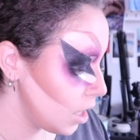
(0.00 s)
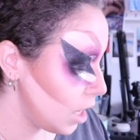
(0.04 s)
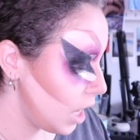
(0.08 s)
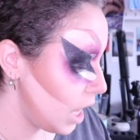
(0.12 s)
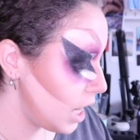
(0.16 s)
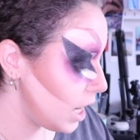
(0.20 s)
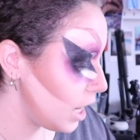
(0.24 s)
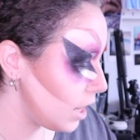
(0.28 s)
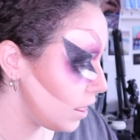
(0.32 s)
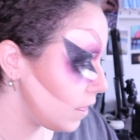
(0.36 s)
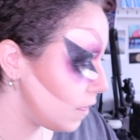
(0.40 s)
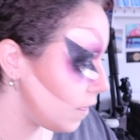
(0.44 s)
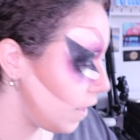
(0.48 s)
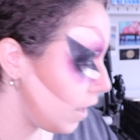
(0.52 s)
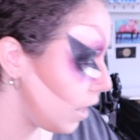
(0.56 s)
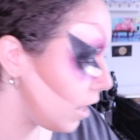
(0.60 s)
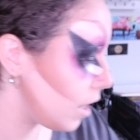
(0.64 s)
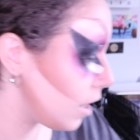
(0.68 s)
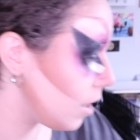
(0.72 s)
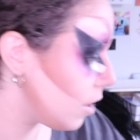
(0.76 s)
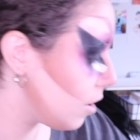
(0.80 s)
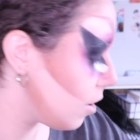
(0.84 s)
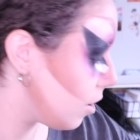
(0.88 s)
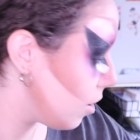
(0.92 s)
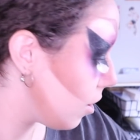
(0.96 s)
And I
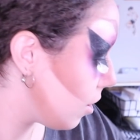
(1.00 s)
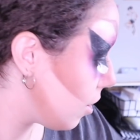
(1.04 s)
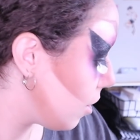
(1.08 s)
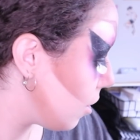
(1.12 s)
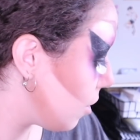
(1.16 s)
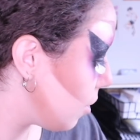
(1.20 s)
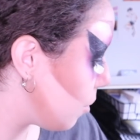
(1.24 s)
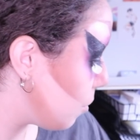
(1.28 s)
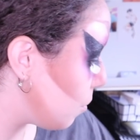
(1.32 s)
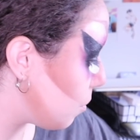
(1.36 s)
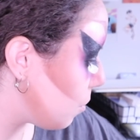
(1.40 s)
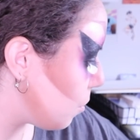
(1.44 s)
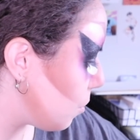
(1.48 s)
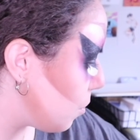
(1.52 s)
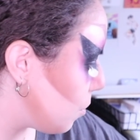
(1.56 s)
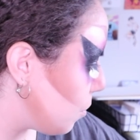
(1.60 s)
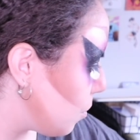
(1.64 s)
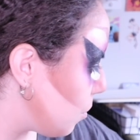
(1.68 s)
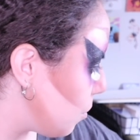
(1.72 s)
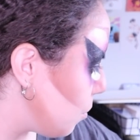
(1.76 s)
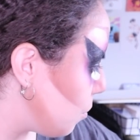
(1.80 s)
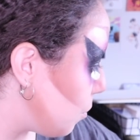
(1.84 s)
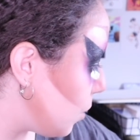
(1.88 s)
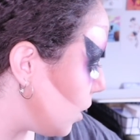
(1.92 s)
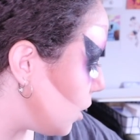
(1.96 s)
think
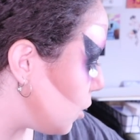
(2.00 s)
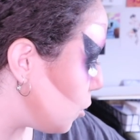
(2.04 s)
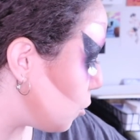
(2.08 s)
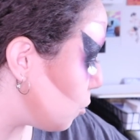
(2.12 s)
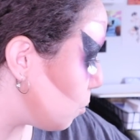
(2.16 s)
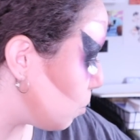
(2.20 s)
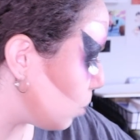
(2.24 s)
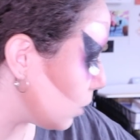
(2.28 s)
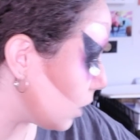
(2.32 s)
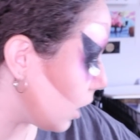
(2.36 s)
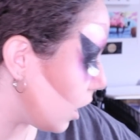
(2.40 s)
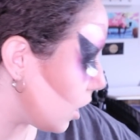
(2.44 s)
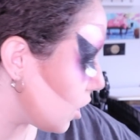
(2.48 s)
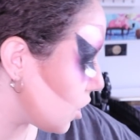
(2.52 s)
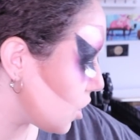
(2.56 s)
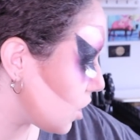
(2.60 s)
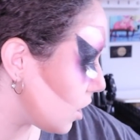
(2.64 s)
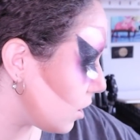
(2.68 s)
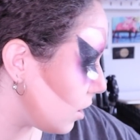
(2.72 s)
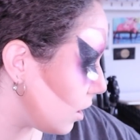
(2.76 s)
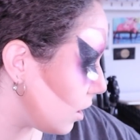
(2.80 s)
we do blush and